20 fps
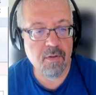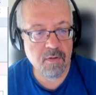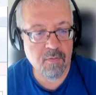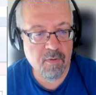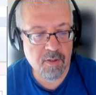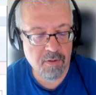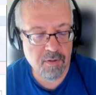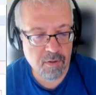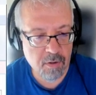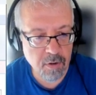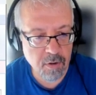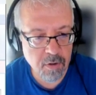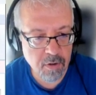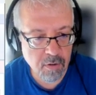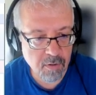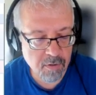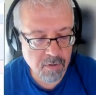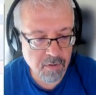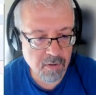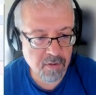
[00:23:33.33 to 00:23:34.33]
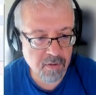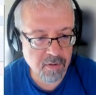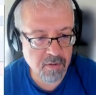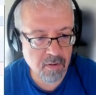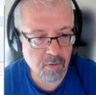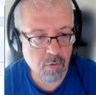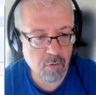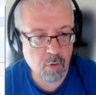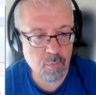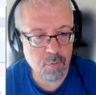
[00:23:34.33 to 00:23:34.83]
There is one additional
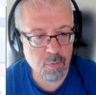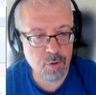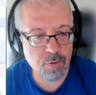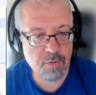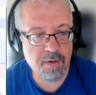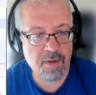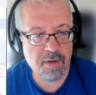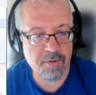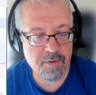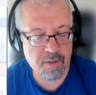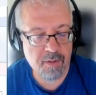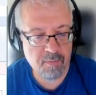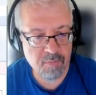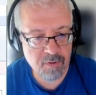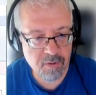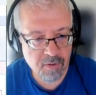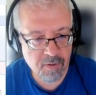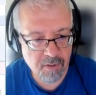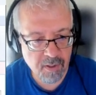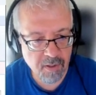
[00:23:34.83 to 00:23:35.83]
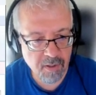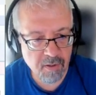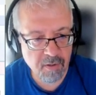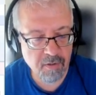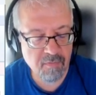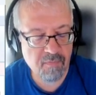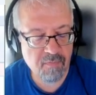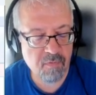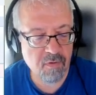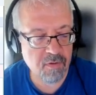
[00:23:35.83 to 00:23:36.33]
interesting option, add empty
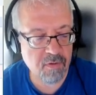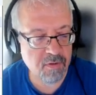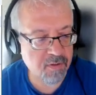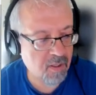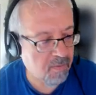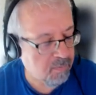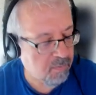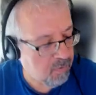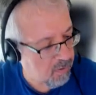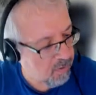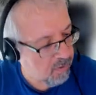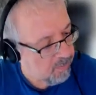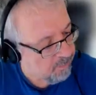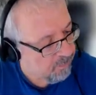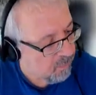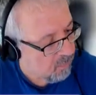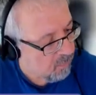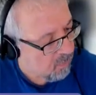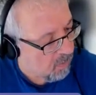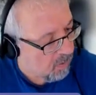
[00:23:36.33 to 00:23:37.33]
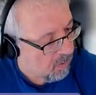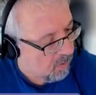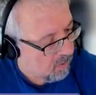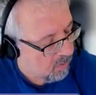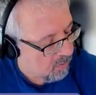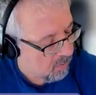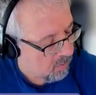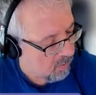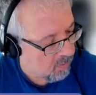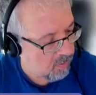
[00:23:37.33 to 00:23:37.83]
record. For example,
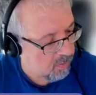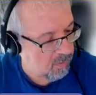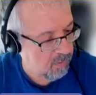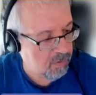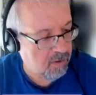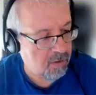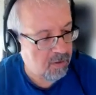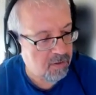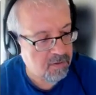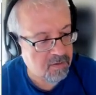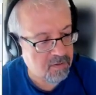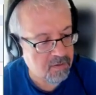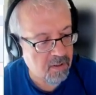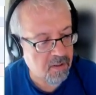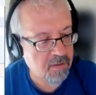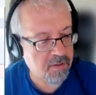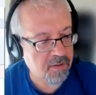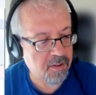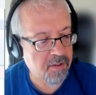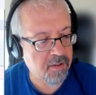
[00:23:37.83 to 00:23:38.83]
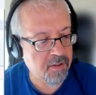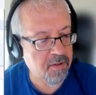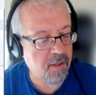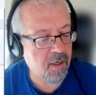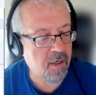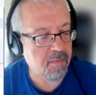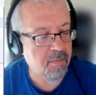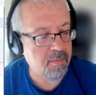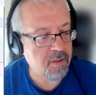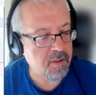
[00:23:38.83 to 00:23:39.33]
in case data
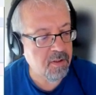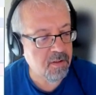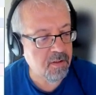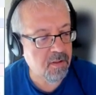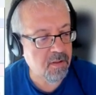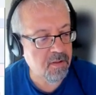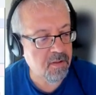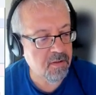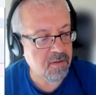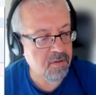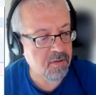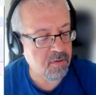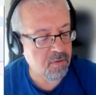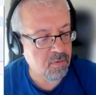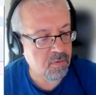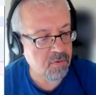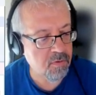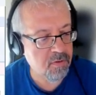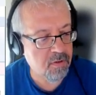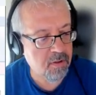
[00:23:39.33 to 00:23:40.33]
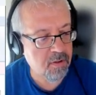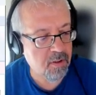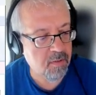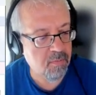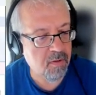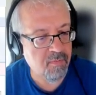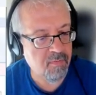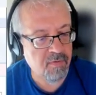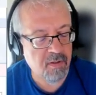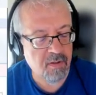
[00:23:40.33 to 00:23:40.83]
are missing in the source
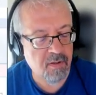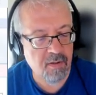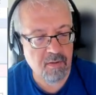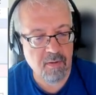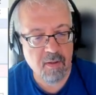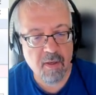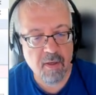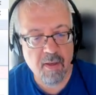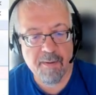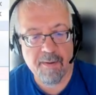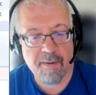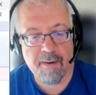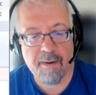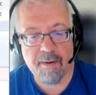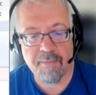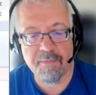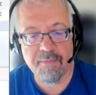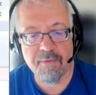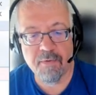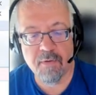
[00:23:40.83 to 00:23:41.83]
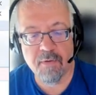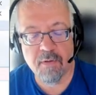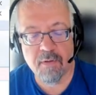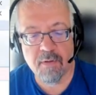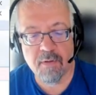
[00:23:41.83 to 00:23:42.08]
table, we can add